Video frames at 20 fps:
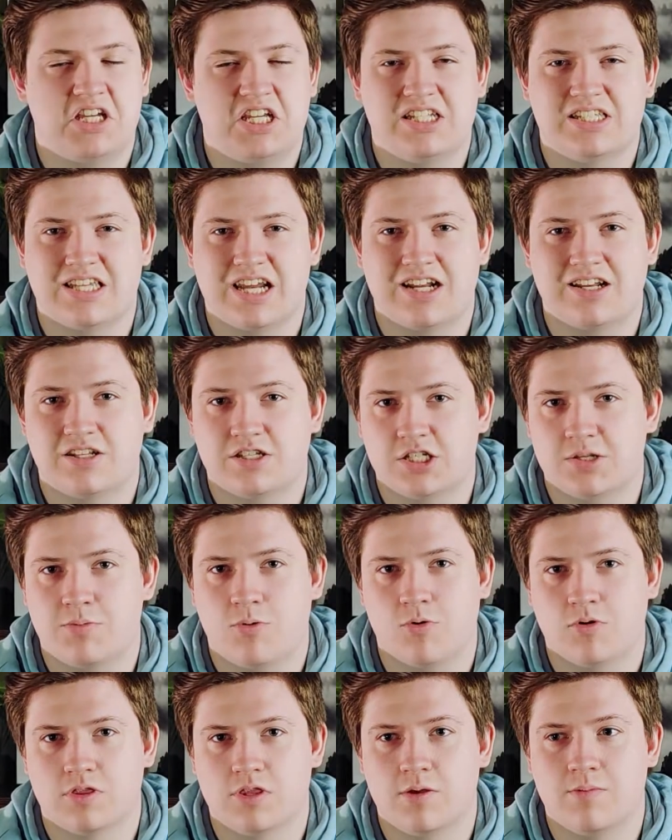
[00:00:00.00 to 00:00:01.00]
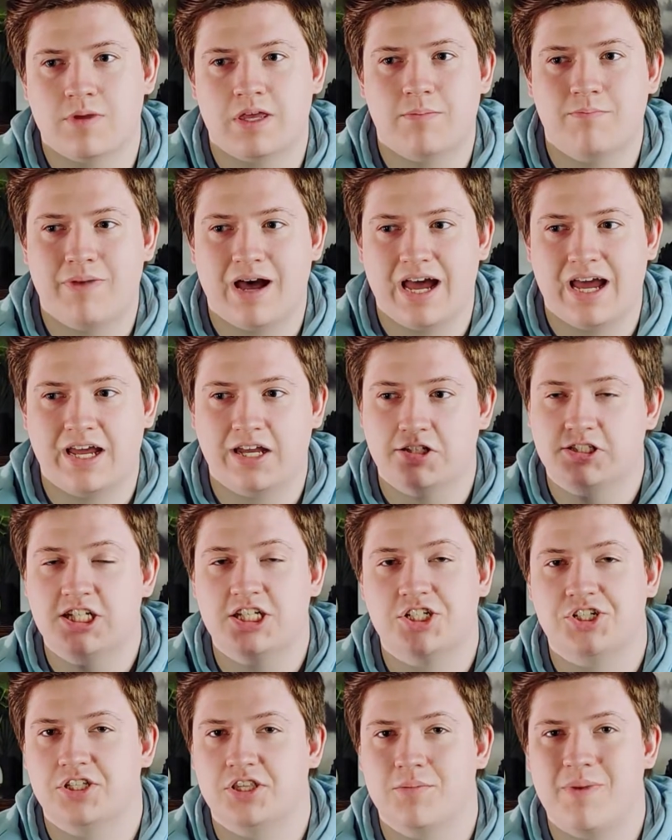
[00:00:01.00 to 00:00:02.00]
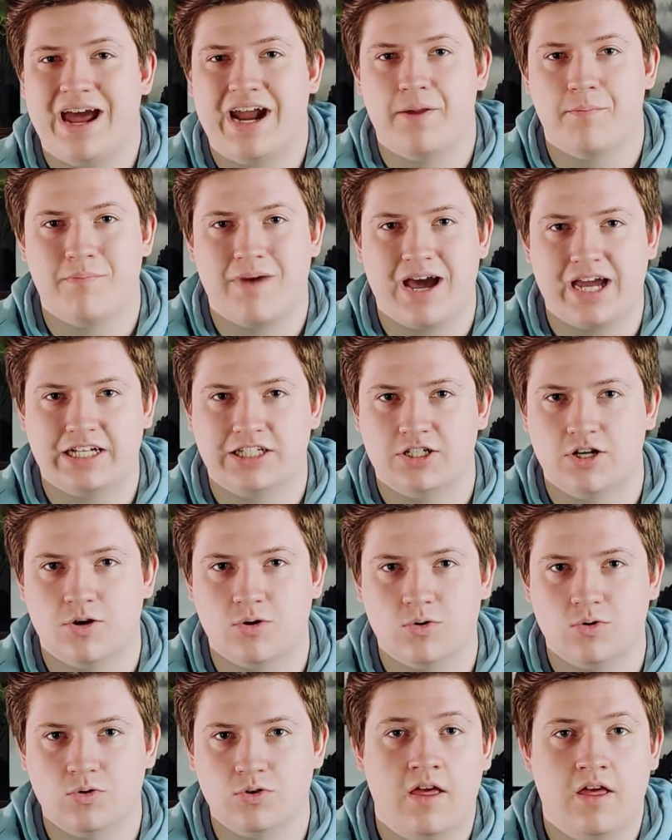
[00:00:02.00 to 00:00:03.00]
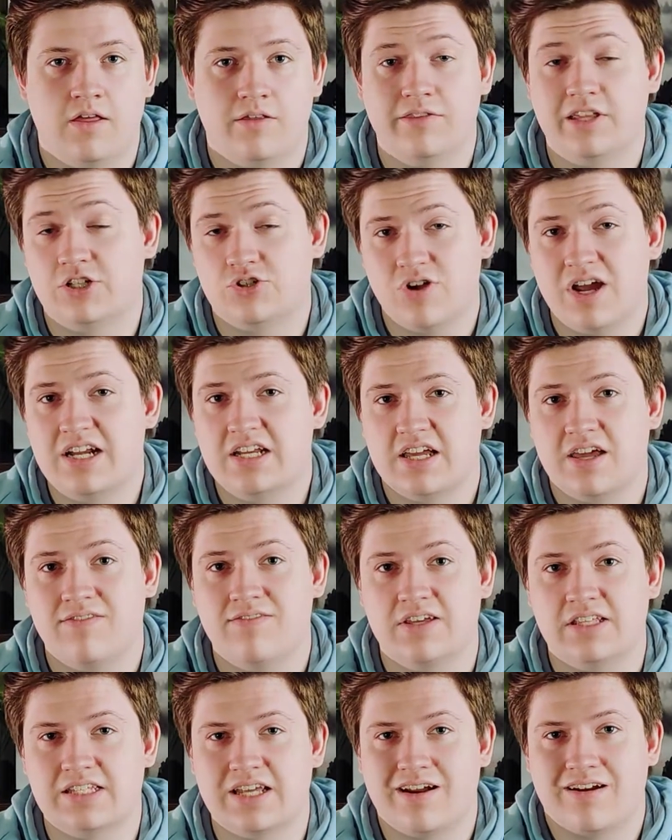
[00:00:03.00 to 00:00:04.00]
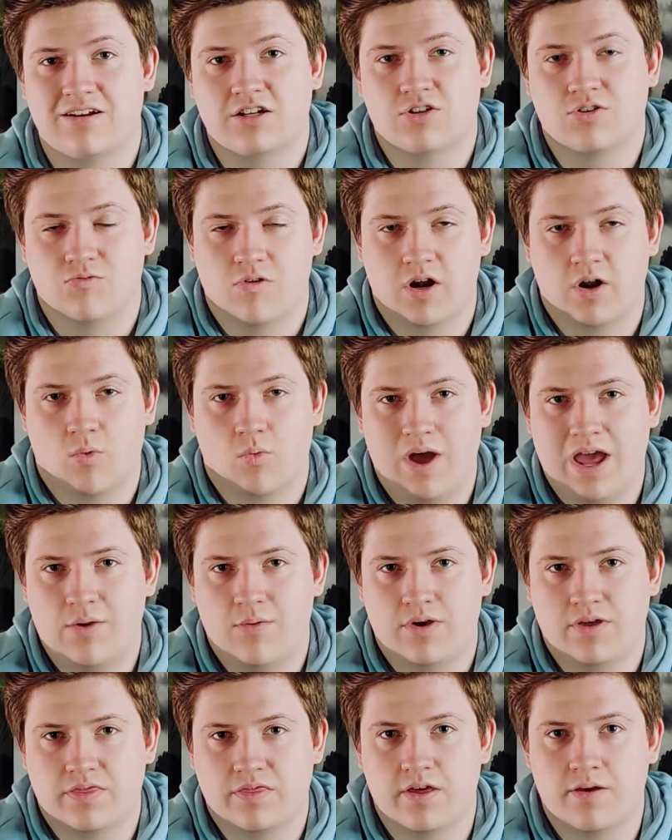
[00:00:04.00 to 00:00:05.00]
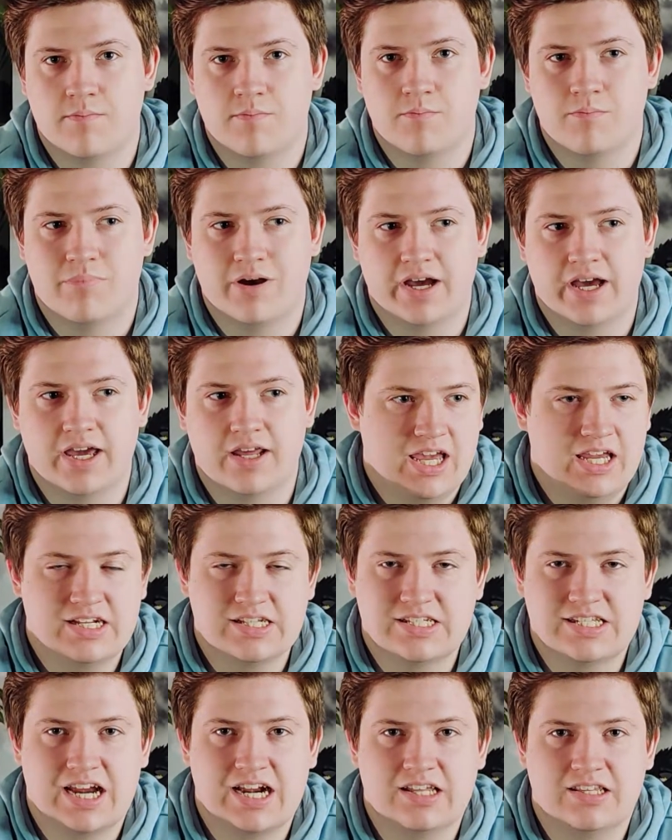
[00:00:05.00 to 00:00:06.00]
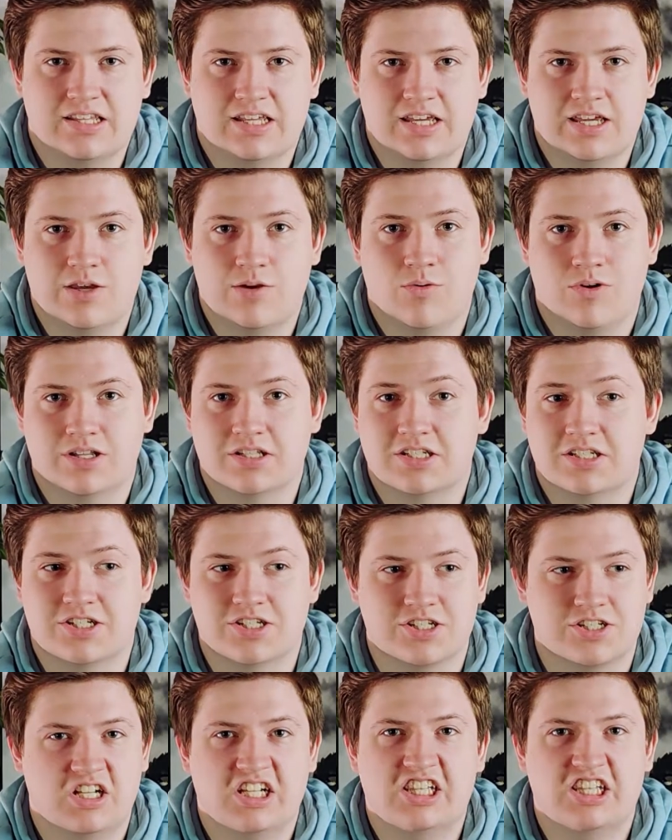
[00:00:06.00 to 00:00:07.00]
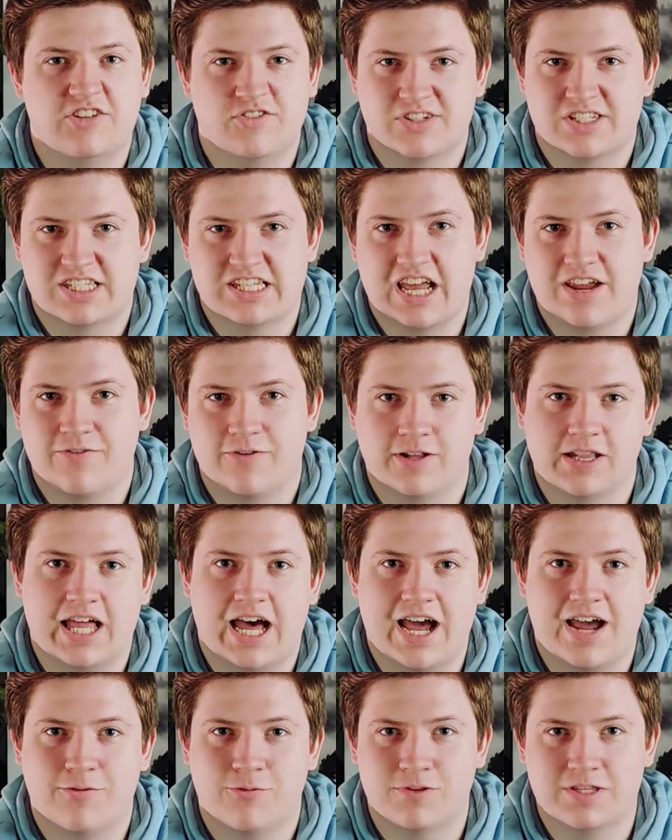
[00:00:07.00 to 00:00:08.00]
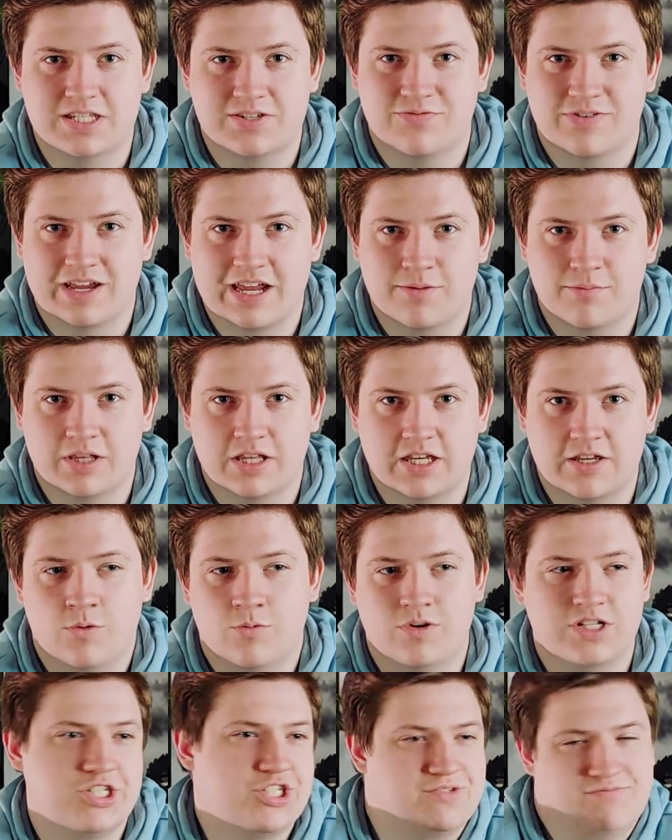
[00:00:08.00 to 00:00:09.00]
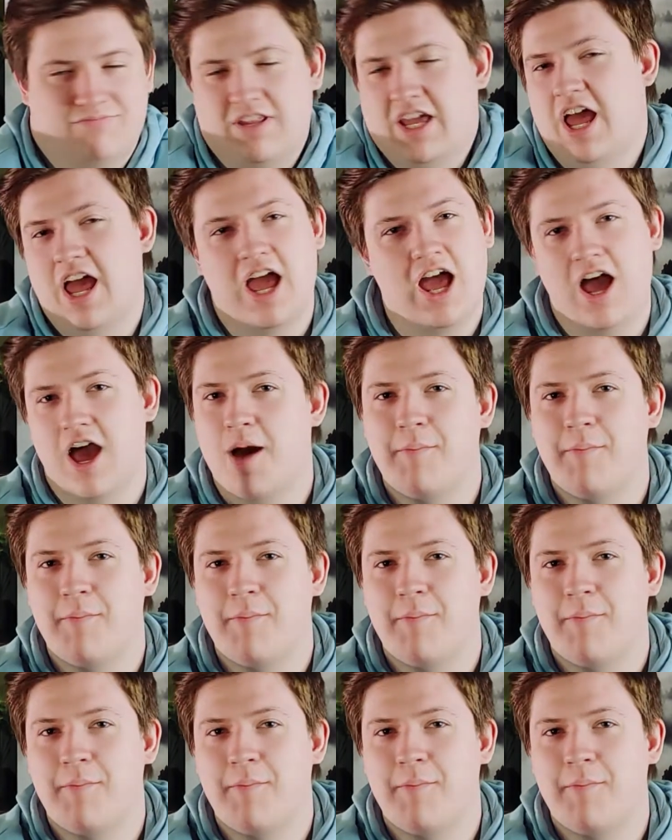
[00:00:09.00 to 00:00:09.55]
decided to support them by teaching them how to mine gold. They tried to convince Aaron to run away with them, but he decided that he wanted to just live a safer life with his family, which, I